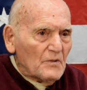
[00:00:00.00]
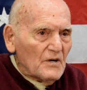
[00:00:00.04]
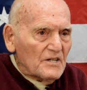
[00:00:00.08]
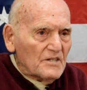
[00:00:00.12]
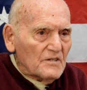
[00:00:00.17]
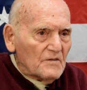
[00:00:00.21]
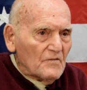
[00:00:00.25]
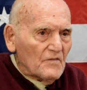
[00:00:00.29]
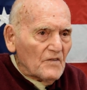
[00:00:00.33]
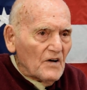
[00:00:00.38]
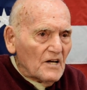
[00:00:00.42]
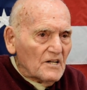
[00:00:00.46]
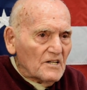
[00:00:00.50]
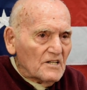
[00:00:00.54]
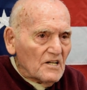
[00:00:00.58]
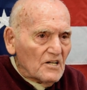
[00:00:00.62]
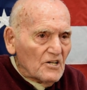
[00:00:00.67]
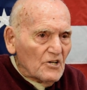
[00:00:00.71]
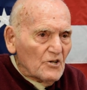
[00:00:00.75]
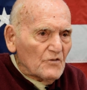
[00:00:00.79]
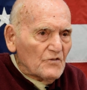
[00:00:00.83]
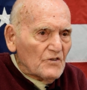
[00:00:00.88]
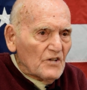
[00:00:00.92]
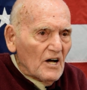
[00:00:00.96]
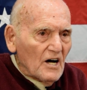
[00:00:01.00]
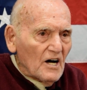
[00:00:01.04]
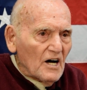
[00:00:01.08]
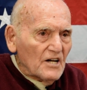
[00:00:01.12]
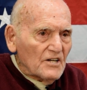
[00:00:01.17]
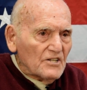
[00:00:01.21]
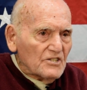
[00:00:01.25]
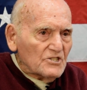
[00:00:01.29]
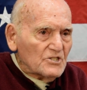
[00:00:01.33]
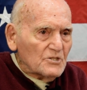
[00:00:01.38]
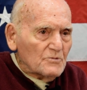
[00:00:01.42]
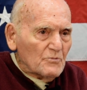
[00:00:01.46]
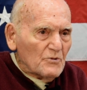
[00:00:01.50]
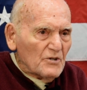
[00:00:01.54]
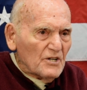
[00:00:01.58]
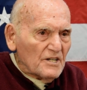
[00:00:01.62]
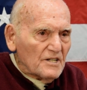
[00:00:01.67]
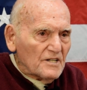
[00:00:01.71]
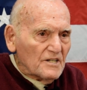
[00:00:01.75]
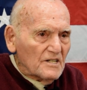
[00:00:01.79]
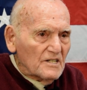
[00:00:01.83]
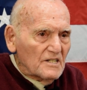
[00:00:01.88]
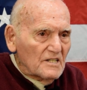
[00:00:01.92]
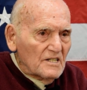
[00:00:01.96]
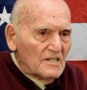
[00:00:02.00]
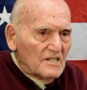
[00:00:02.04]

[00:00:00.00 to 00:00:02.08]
on the lift, on the spring.